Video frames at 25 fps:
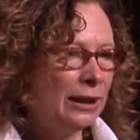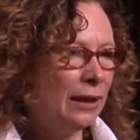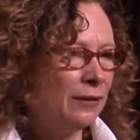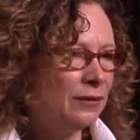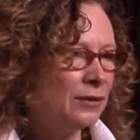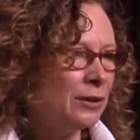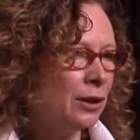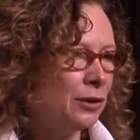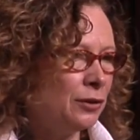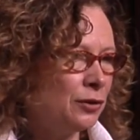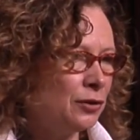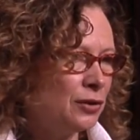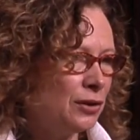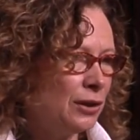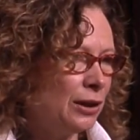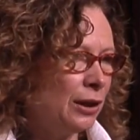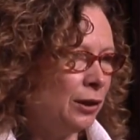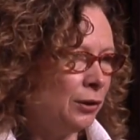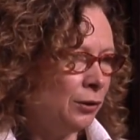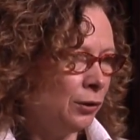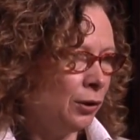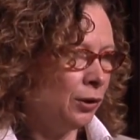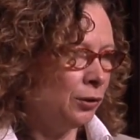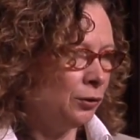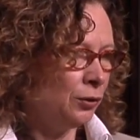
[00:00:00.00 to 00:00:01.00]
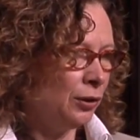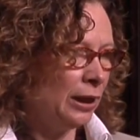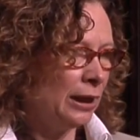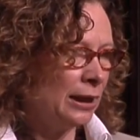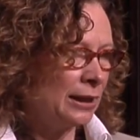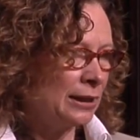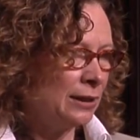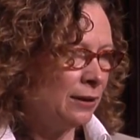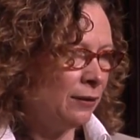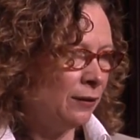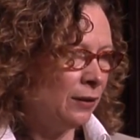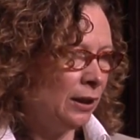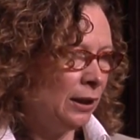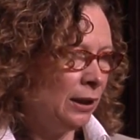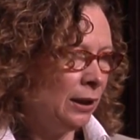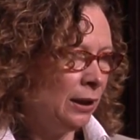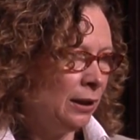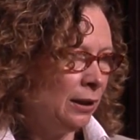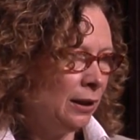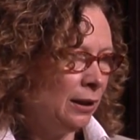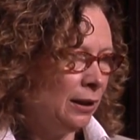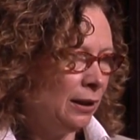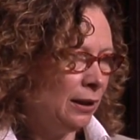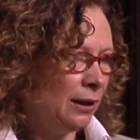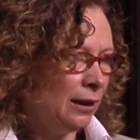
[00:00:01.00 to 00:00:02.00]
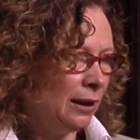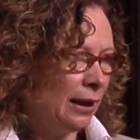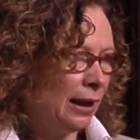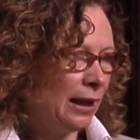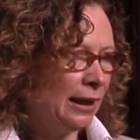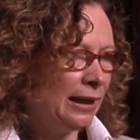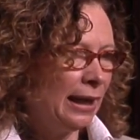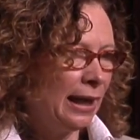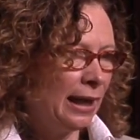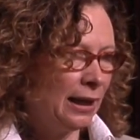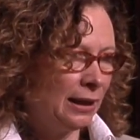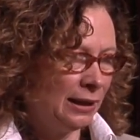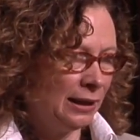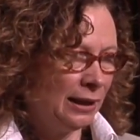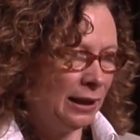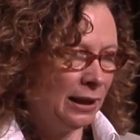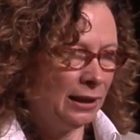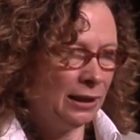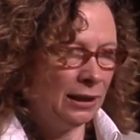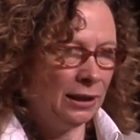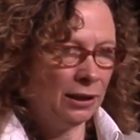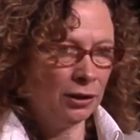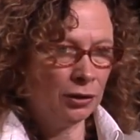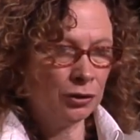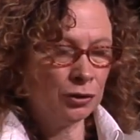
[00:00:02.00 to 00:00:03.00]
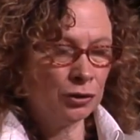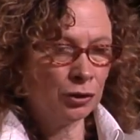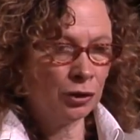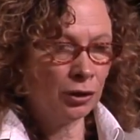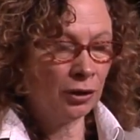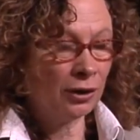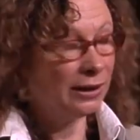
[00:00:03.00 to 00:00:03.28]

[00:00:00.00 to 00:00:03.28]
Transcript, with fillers: have to understand your own reactivity and how to get in control